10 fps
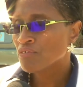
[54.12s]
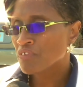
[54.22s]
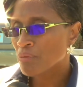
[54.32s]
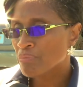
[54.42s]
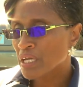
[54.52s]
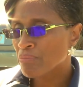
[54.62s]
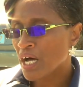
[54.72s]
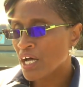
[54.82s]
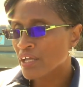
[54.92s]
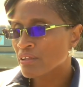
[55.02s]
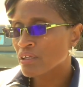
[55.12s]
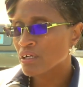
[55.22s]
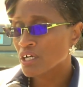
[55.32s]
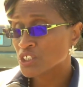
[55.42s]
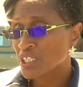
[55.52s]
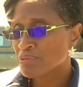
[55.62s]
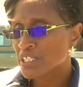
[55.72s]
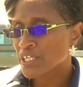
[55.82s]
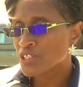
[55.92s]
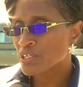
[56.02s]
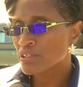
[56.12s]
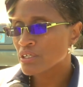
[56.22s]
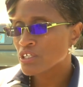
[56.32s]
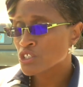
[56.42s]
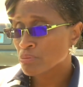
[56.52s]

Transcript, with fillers: from Big Pond, our substation,